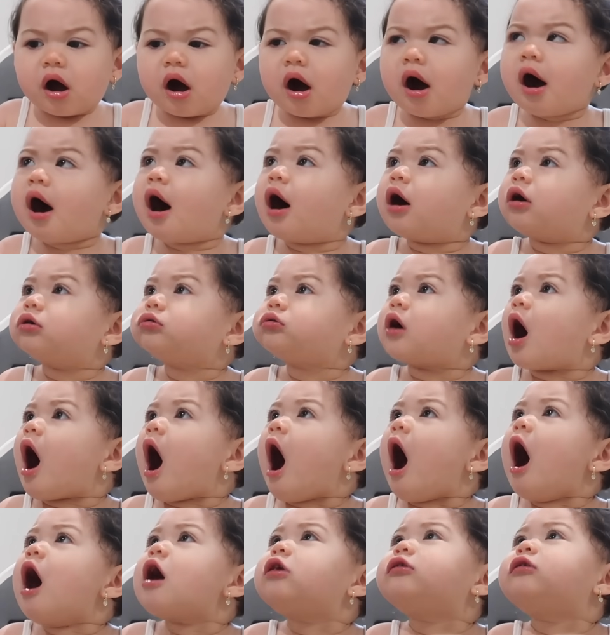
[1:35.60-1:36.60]
Lava.
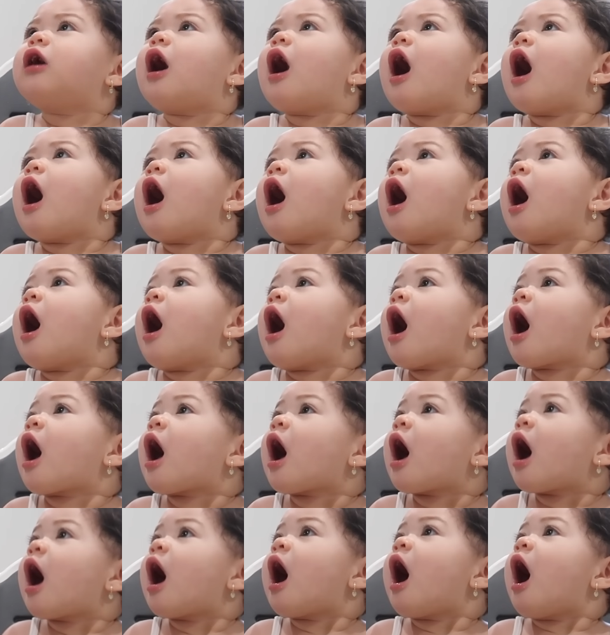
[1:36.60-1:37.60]
Oh
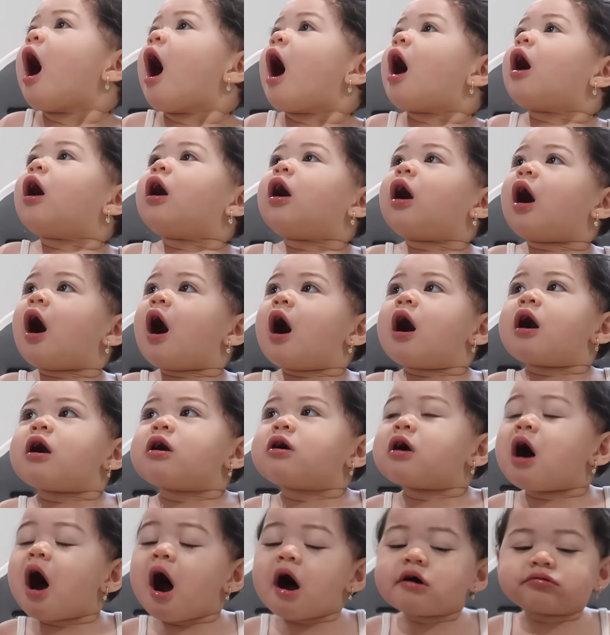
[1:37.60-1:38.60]
yeah, yummy?
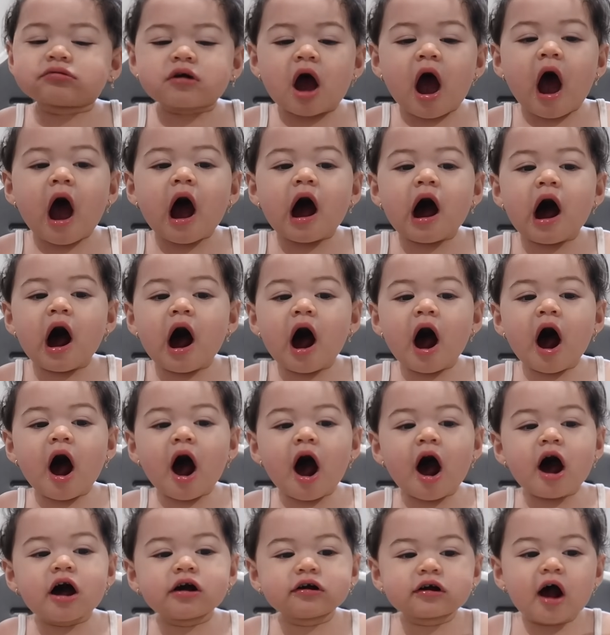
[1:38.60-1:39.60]
Lava.
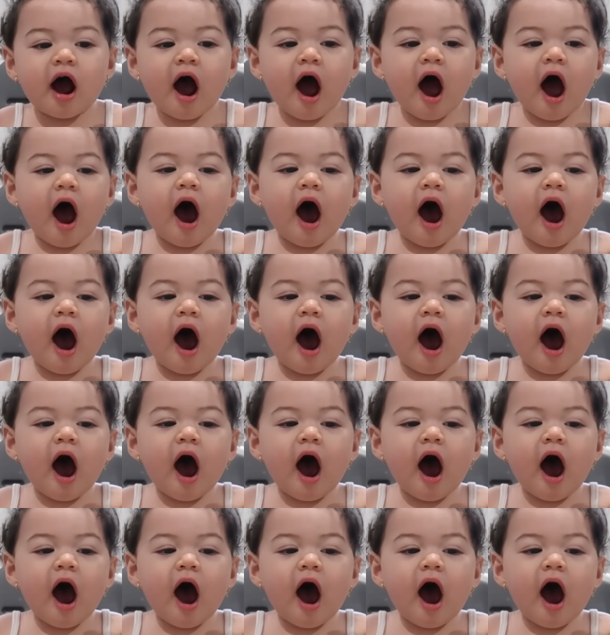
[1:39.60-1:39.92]
Yeah.